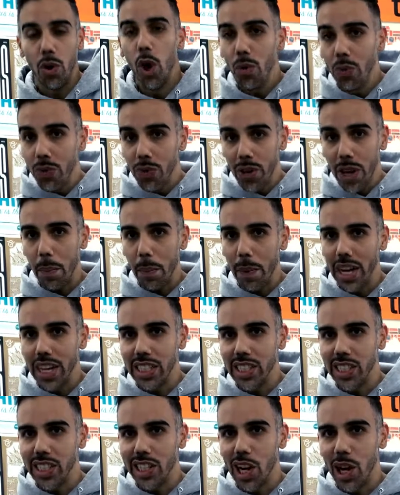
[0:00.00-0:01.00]
hopefully many
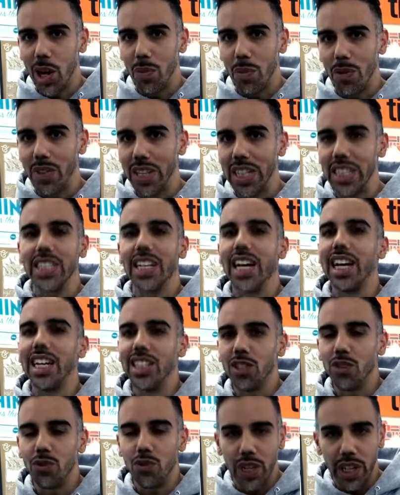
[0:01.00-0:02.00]
to come of these
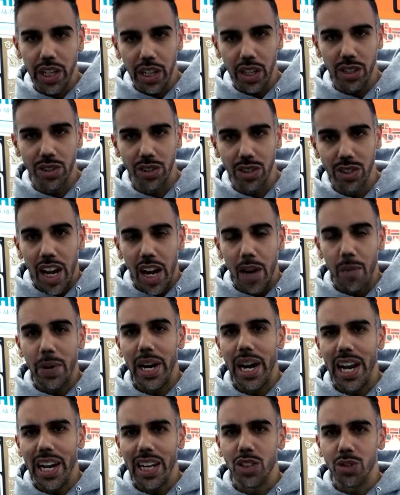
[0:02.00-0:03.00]
kinds of videos. I've been
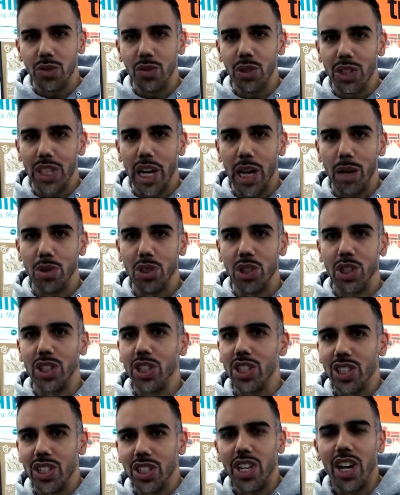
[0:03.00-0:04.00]
asked a few times to
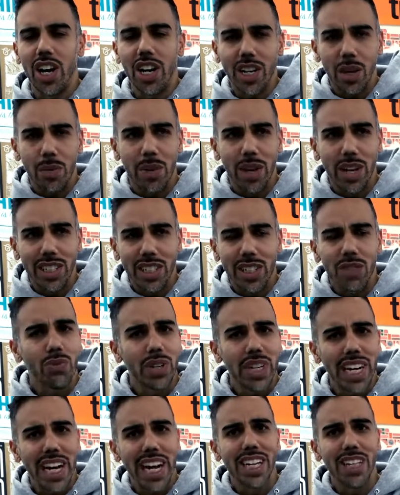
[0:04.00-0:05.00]
just talk about
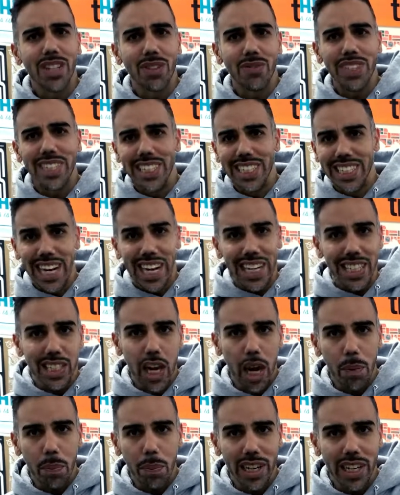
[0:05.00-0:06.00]
different kind of design
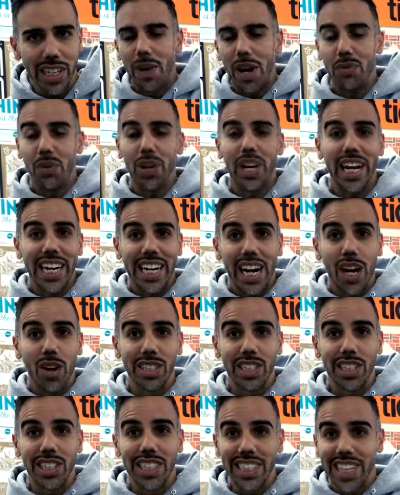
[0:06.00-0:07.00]
topics. I feel like now
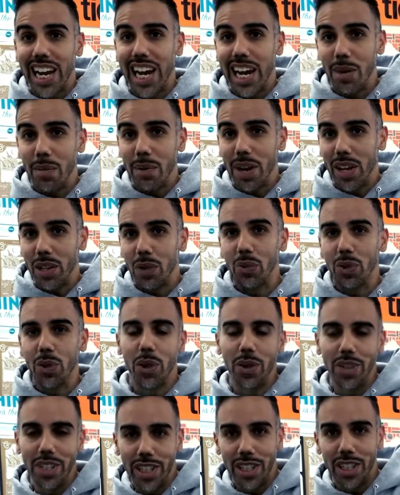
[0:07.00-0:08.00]
it's the time, now that we're
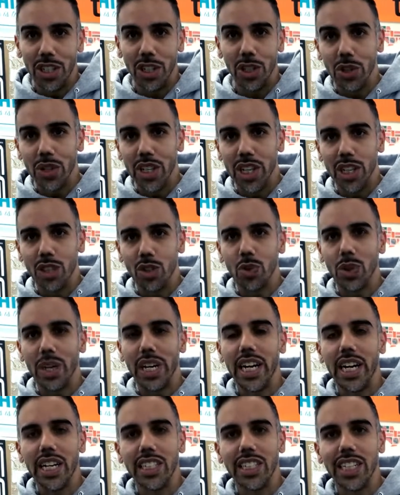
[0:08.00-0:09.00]
going on the new year in
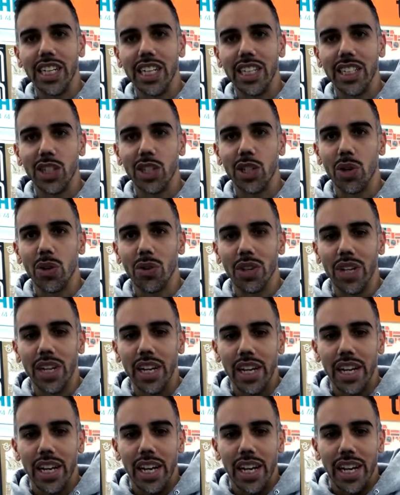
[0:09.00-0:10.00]
2019, so
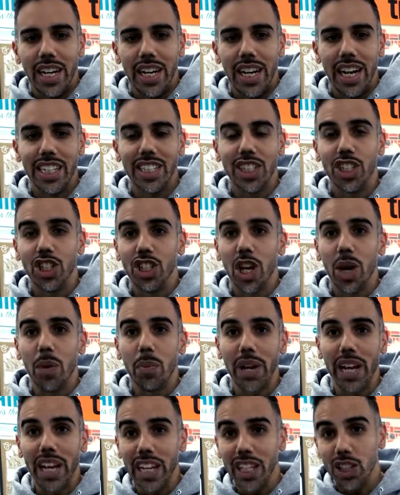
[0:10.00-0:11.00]
let's jump
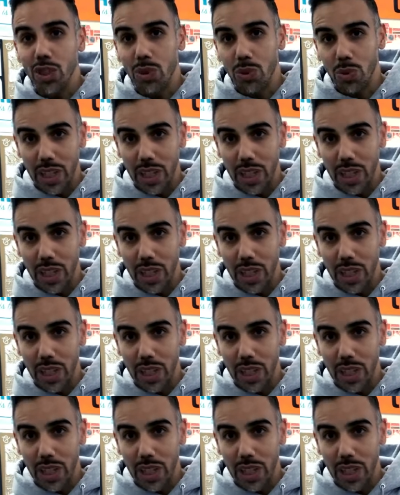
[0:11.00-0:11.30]
into